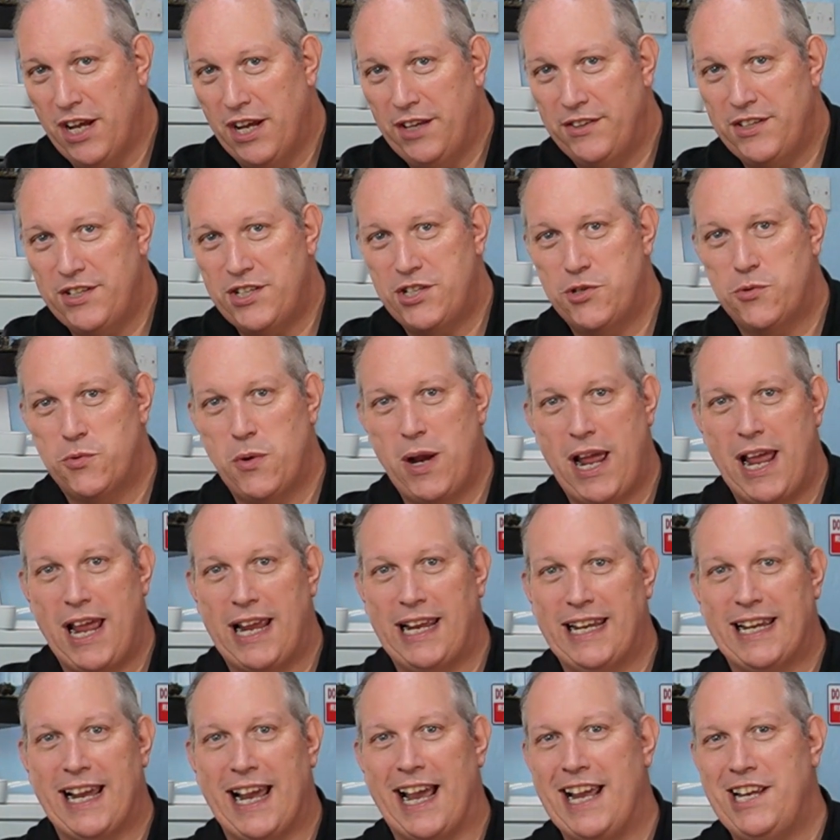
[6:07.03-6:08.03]
This is where
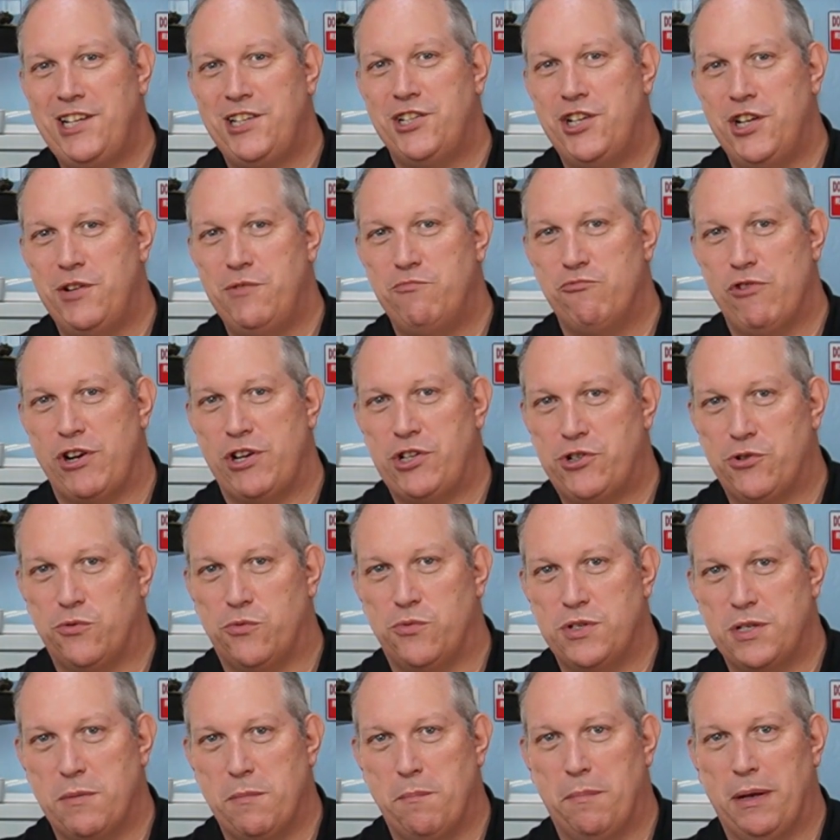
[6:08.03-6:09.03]
engaging in
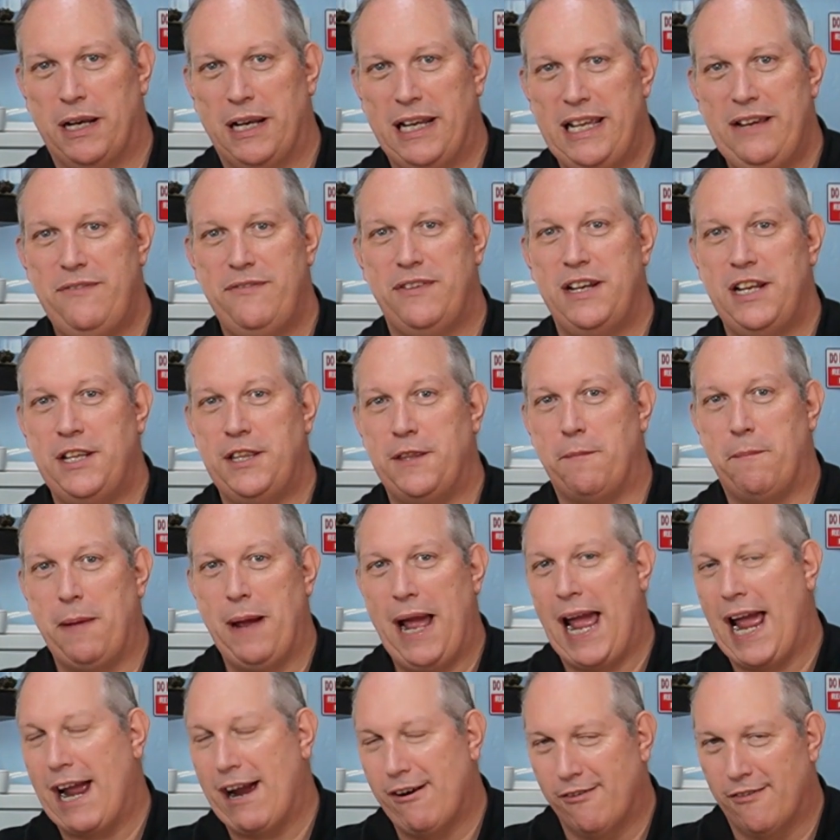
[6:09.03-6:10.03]
rituals and believing in the
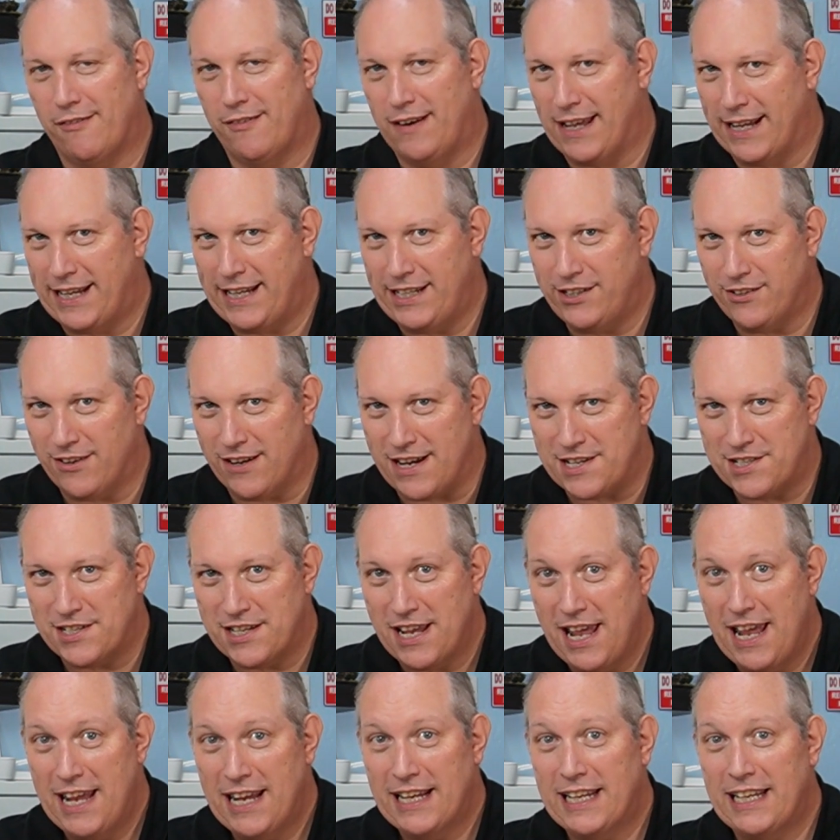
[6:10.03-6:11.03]
power of lucky dice
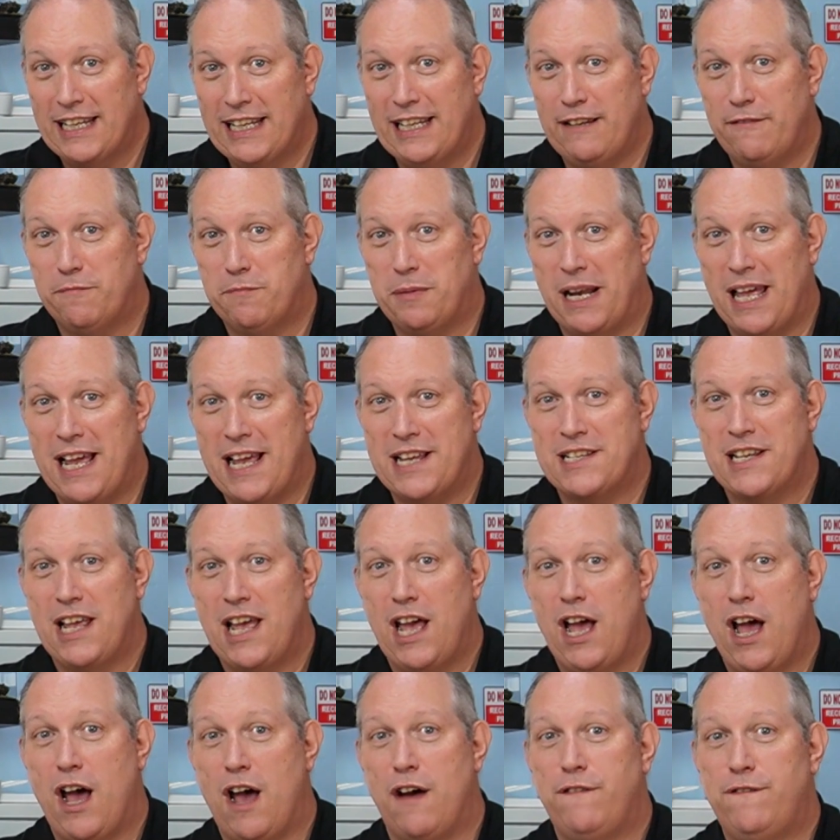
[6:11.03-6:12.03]
can give players
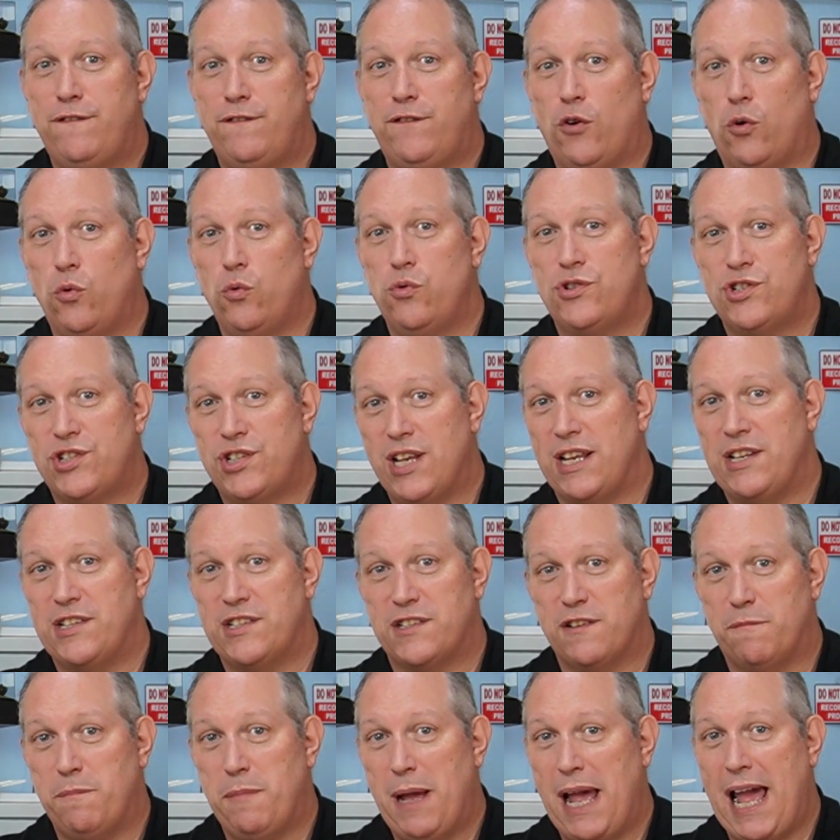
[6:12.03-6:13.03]
a false sense
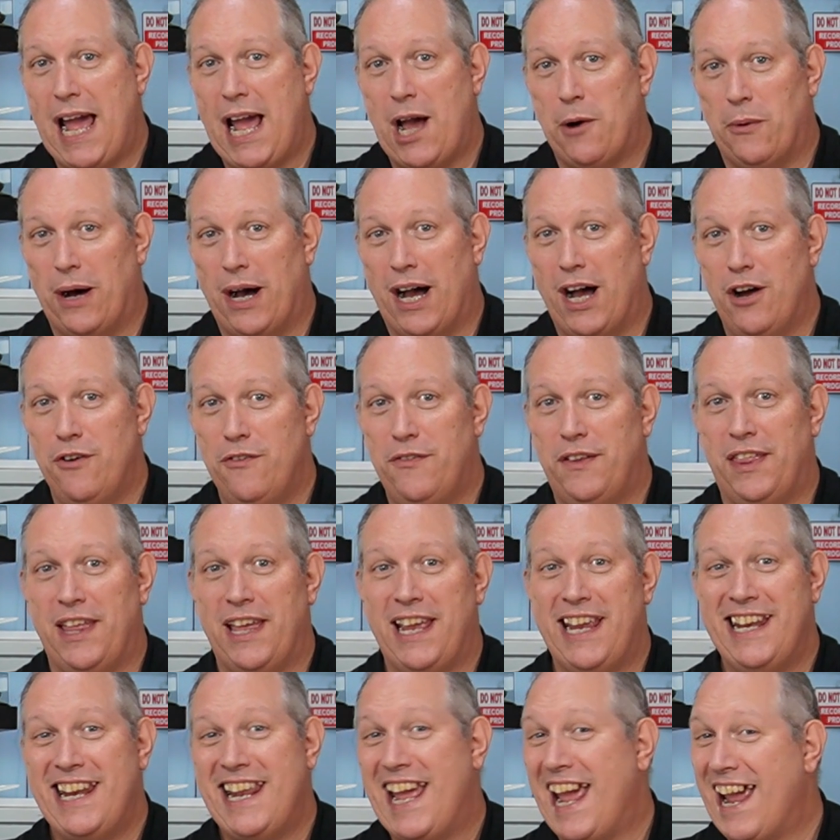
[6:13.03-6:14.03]
of power over the
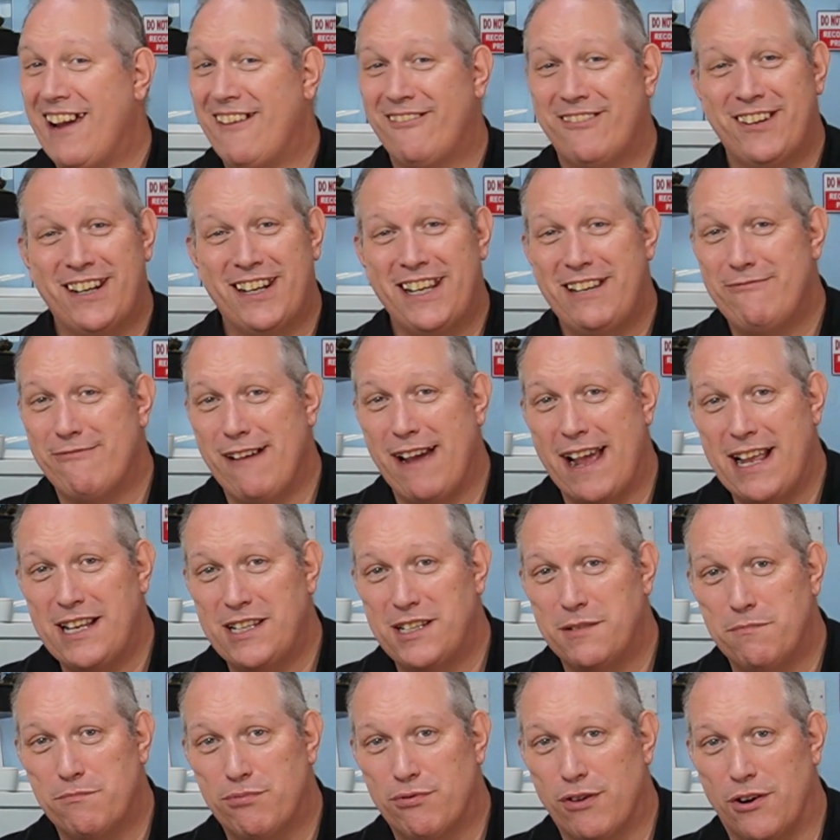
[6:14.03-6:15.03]
inherently
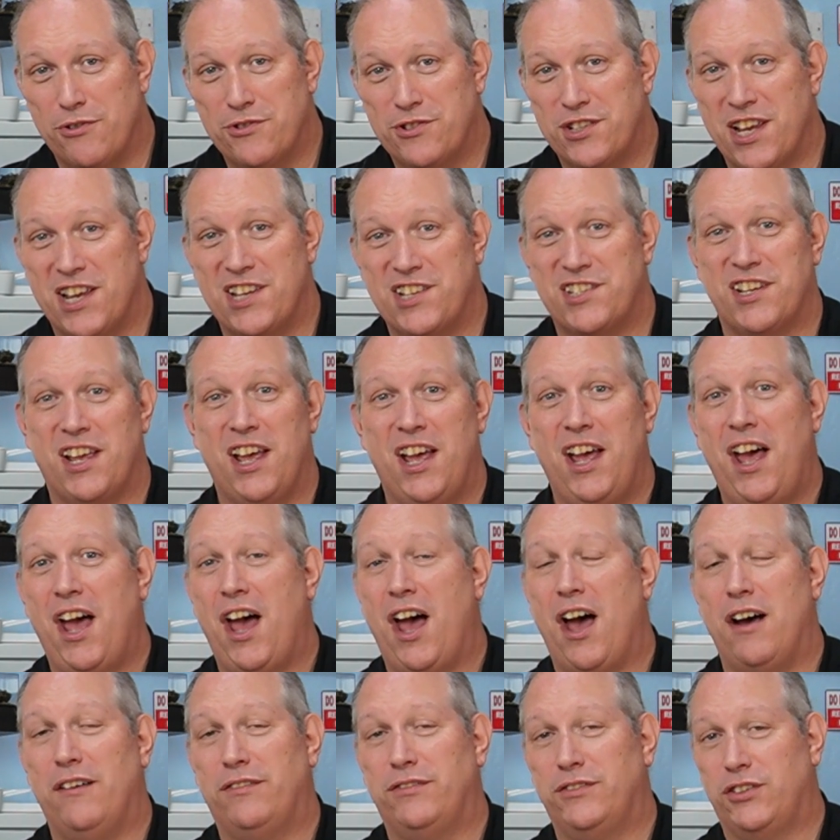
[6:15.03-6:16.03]
random process
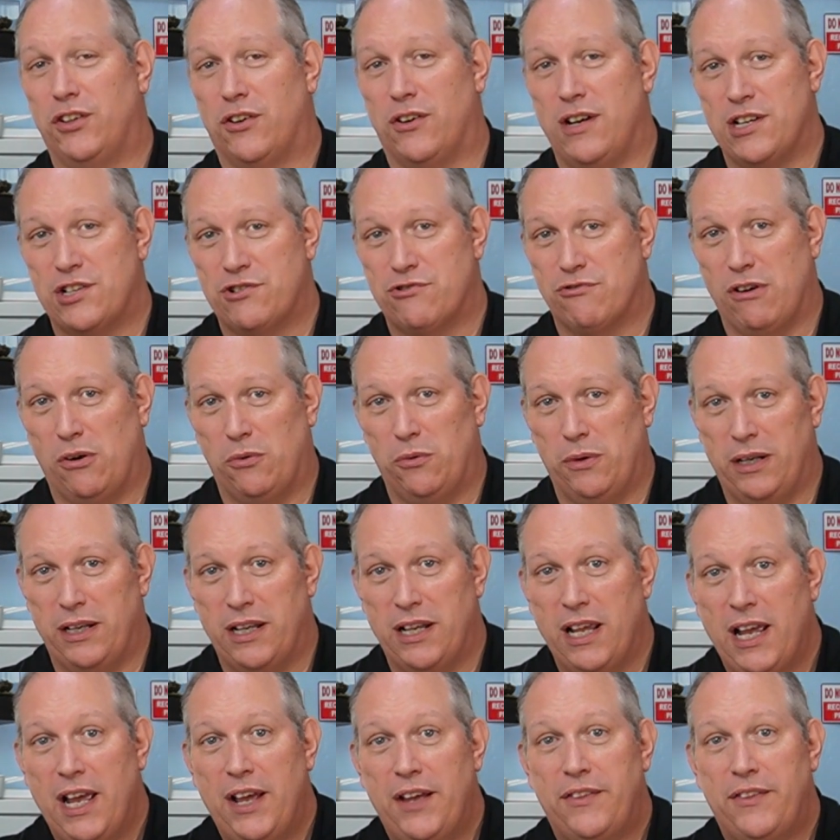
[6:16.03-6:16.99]
of dice rolling.